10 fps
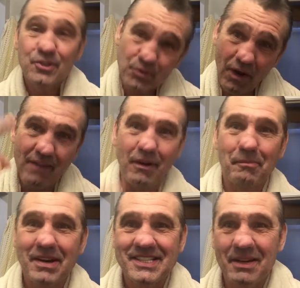drive
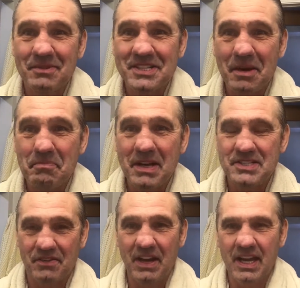up by Somerset,
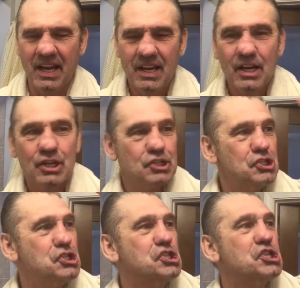Pennsylvania.
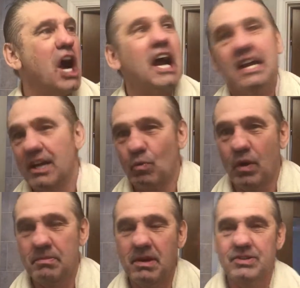Giant
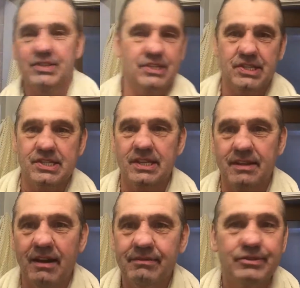windmills that just sit
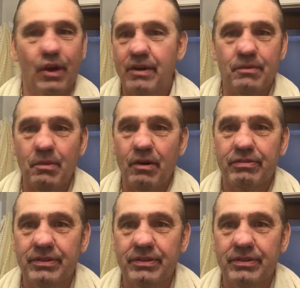there. Don't even move.